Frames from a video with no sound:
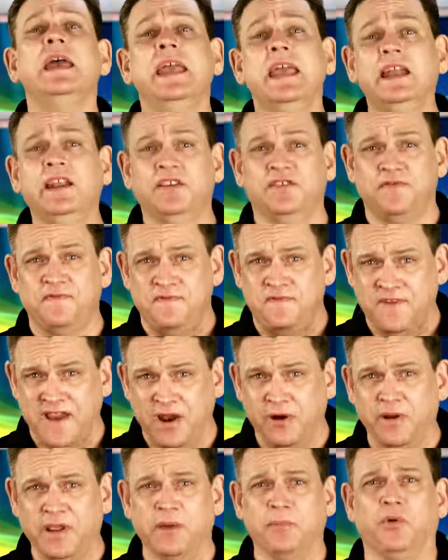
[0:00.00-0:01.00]
It is
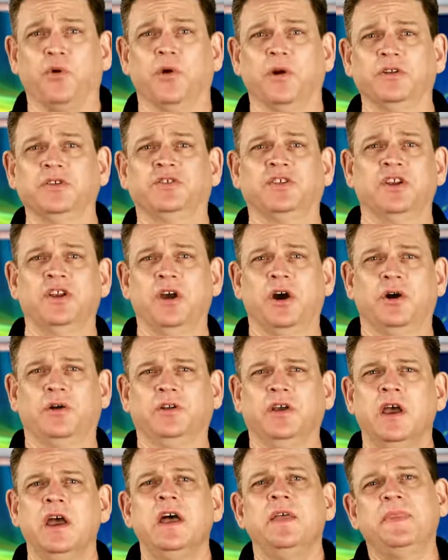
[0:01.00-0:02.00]
very important to
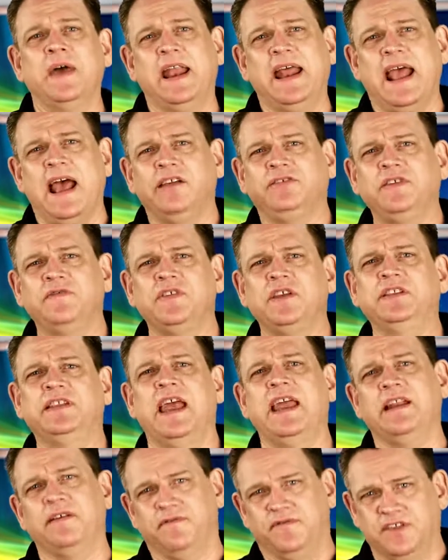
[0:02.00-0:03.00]
note that as of the
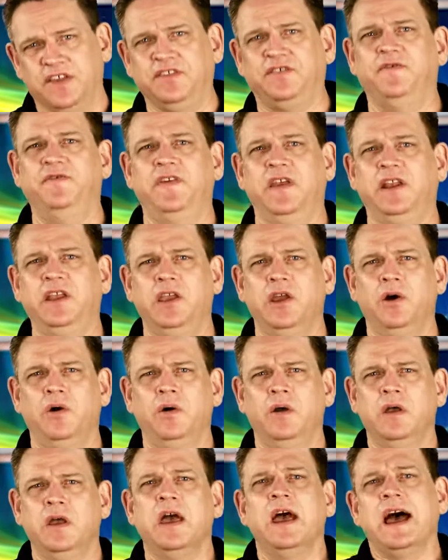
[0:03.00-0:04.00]
date of this
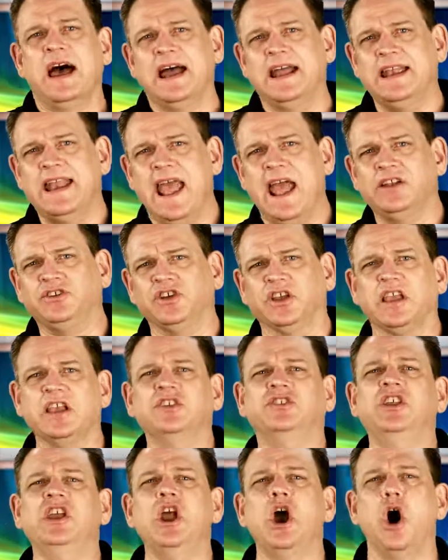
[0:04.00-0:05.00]
video, Enagic
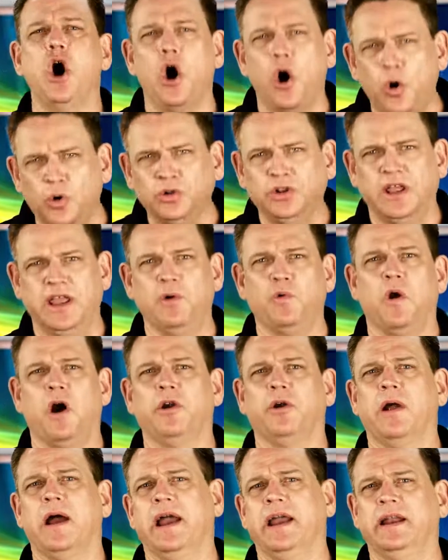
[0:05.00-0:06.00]
is the only
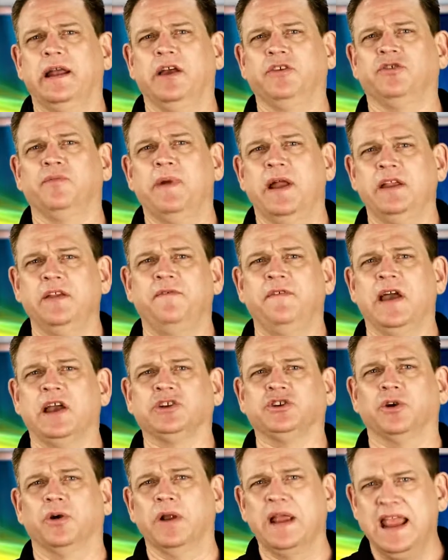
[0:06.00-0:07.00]
water ionizer
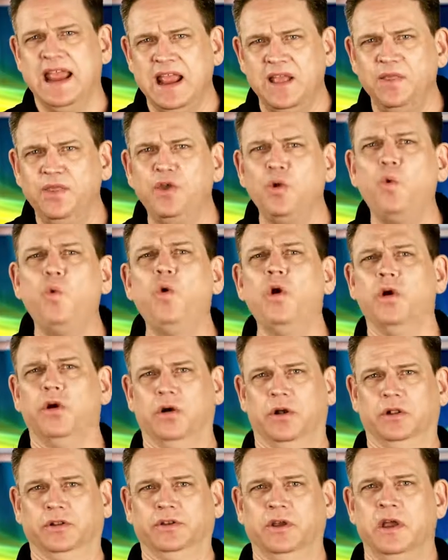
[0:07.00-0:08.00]
manufacturer in the
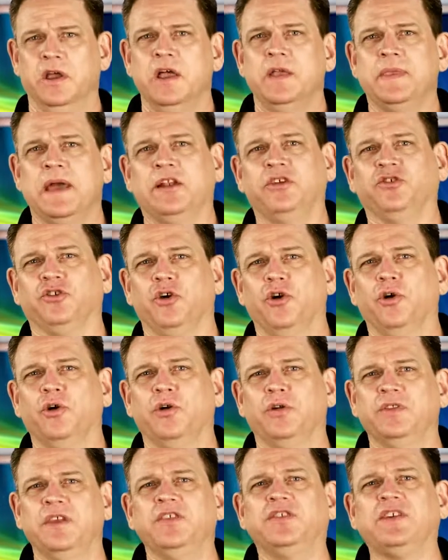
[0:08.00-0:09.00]
world that has
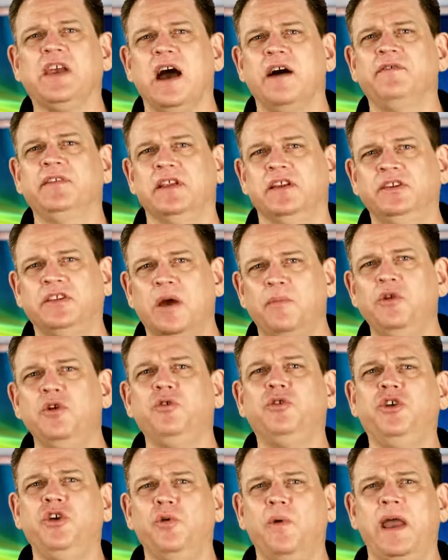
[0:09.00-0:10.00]
earned these coveted
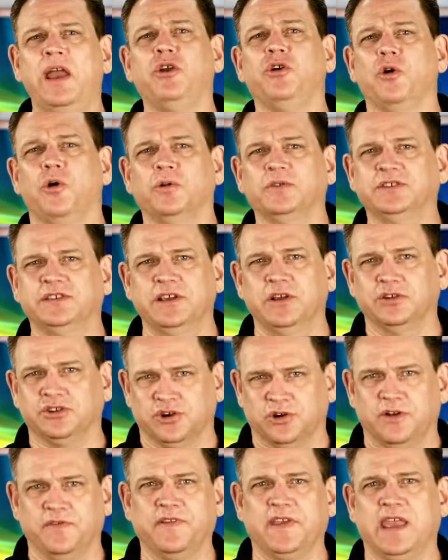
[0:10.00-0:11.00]
WQA Gold Seal
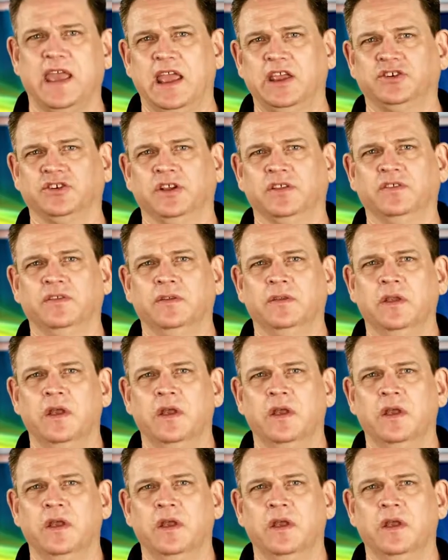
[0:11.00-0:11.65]
certification.